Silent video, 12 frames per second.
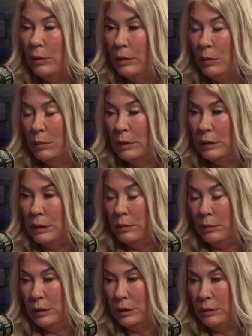
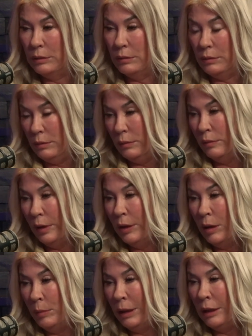was
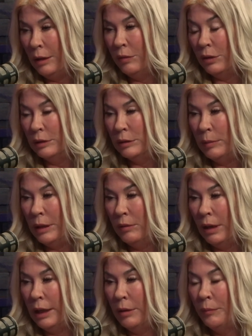very meaningful to me,
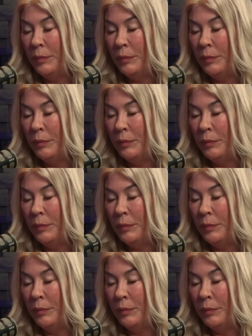right?